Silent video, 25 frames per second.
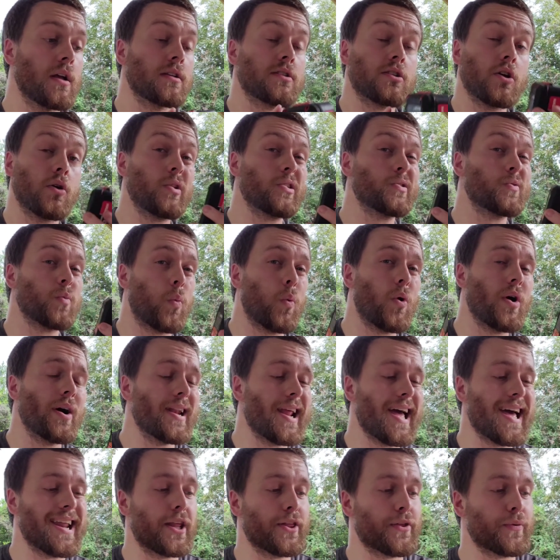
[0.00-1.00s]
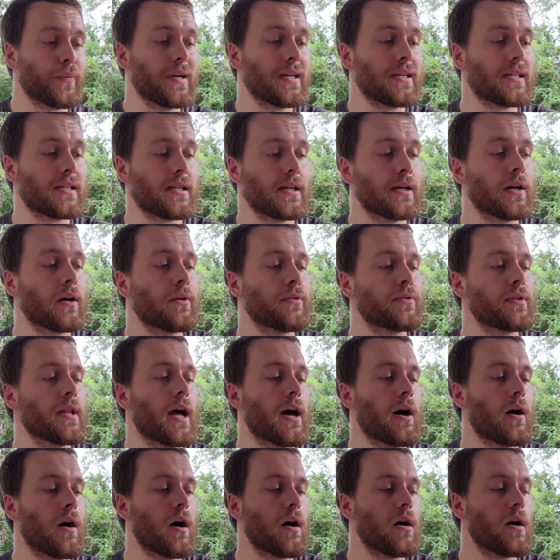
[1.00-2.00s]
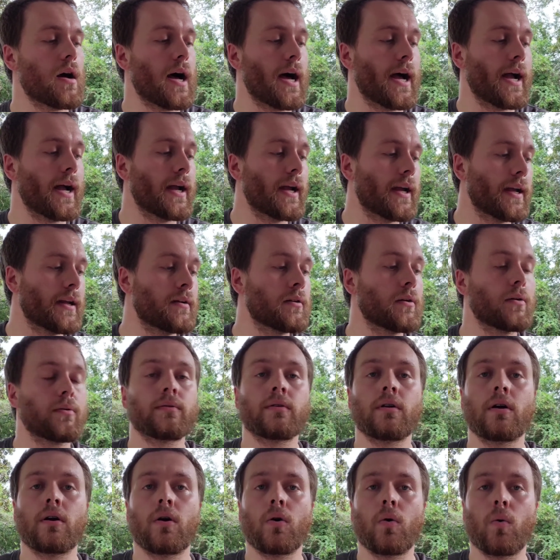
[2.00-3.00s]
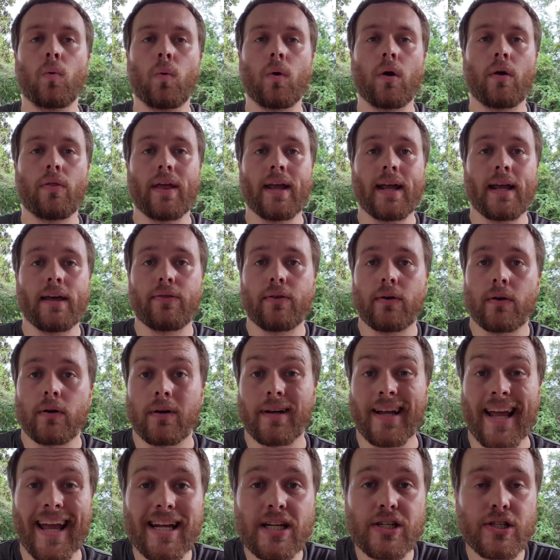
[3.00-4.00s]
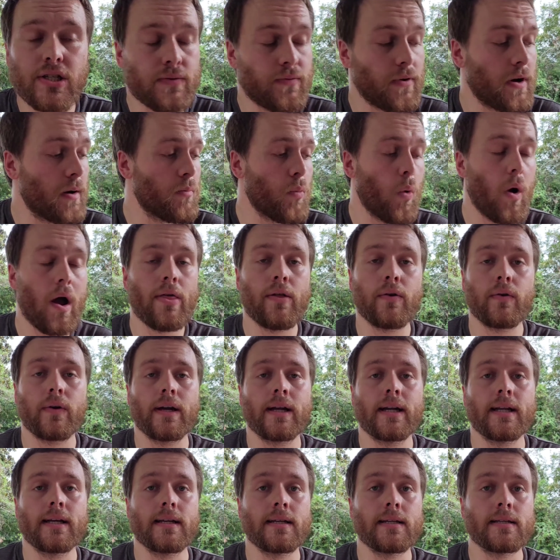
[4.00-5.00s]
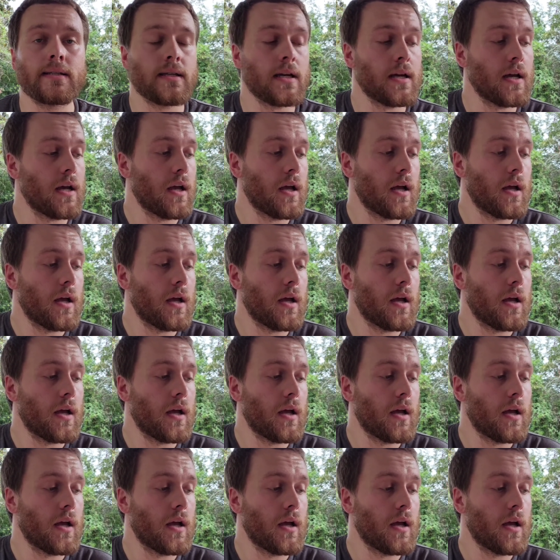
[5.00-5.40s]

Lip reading: So there's 1 out of 3 still. Now, I don't know where they get their gauges from, whether it is